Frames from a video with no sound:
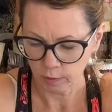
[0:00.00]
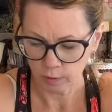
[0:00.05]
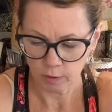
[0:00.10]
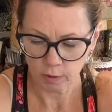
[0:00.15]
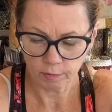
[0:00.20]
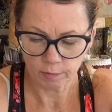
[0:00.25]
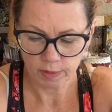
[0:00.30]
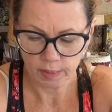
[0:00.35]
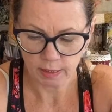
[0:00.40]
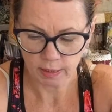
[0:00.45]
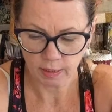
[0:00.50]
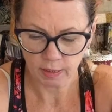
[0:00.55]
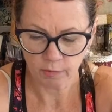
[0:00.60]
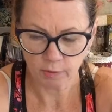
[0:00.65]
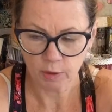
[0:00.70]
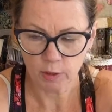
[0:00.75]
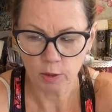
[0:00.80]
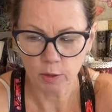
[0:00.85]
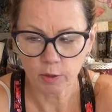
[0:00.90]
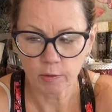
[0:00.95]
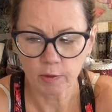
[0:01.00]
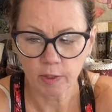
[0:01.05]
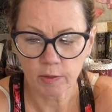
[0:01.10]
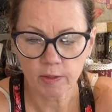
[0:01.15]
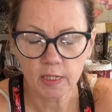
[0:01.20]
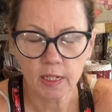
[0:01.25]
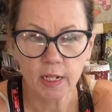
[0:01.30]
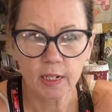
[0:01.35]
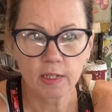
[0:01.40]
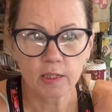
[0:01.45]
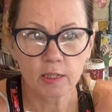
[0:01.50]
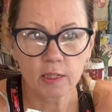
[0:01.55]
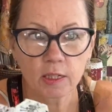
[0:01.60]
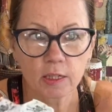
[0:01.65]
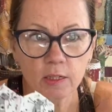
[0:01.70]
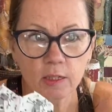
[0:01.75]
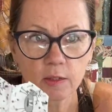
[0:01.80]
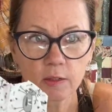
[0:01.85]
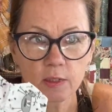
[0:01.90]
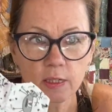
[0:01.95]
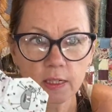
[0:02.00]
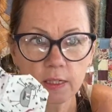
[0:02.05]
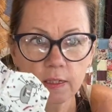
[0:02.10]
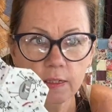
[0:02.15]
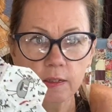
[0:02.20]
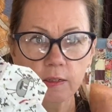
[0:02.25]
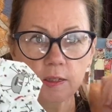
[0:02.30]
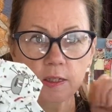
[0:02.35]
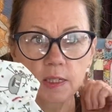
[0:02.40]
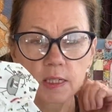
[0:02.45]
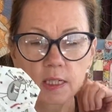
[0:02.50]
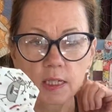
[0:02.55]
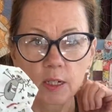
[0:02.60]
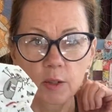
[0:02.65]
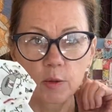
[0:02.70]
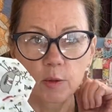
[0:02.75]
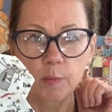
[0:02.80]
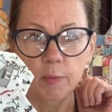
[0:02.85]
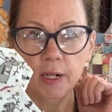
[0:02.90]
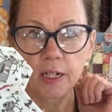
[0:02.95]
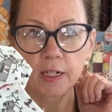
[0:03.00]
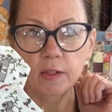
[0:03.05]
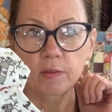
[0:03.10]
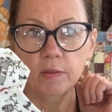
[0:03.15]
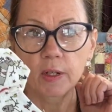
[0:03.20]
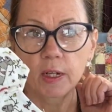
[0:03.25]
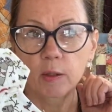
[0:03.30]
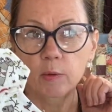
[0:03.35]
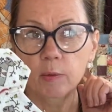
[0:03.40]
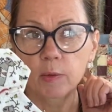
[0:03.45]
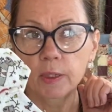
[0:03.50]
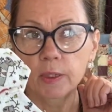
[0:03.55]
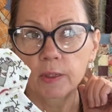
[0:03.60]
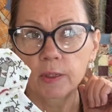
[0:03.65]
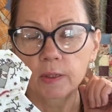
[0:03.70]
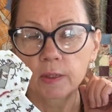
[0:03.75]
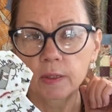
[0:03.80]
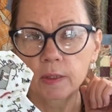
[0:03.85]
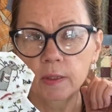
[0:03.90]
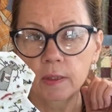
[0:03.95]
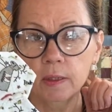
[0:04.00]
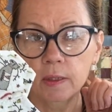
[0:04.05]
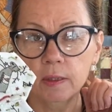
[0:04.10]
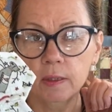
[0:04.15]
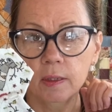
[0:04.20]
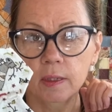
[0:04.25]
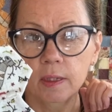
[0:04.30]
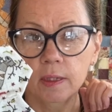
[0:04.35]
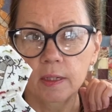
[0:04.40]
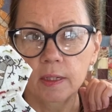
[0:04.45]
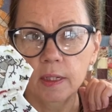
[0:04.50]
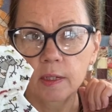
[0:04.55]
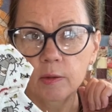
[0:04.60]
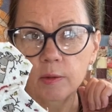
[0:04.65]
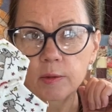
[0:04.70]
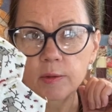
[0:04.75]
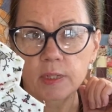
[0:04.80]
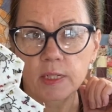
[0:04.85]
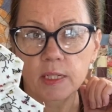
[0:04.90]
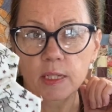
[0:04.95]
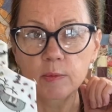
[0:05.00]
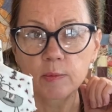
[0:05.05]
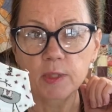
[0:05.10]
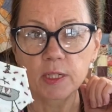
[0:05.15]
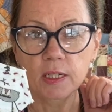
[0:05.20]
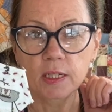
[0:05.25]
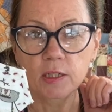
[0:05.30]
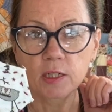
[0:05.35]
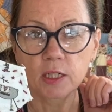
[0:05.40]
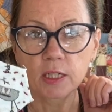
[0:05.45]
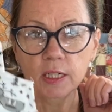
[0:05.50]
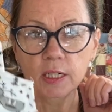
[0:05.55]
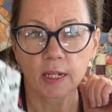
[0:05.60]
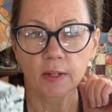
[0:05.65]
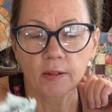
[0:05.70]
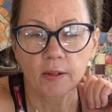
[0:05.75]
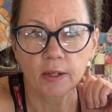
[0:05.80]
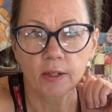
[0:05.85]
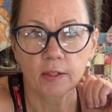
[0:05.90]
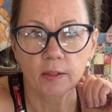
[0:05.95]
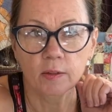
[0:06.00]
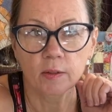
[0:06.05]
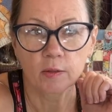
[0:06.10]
obviously if you're doing rosettes, you can see on the back of that one, they're all slip stitched together.